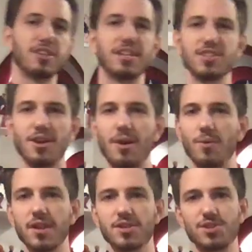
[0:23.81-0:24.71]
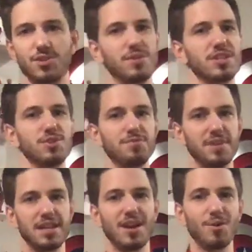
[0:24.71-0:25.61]
and so I wanted to do this new
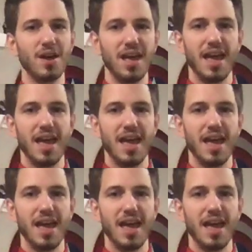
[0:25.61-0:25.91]
video